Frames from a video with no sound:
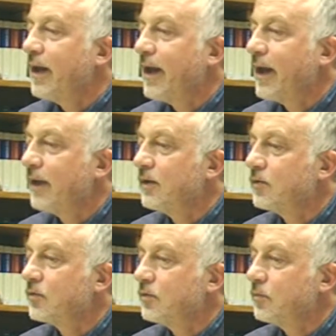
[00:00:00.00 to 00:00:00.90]

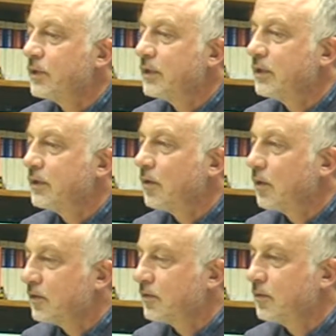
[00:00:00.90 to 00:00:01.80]
And we
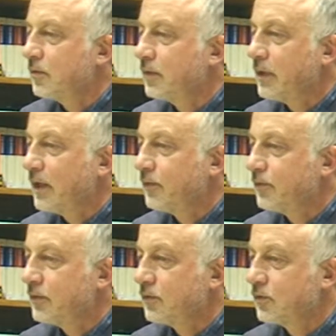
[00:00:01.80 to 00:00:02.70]
also
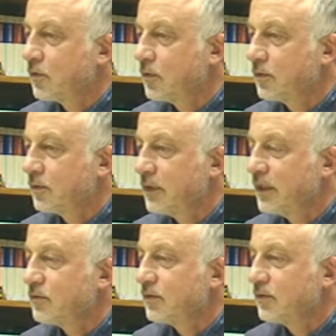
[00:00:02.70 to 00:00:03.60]
have a strong
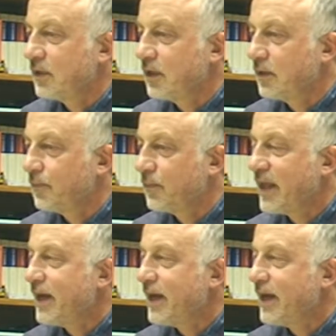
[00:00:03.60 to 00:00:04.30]
interest in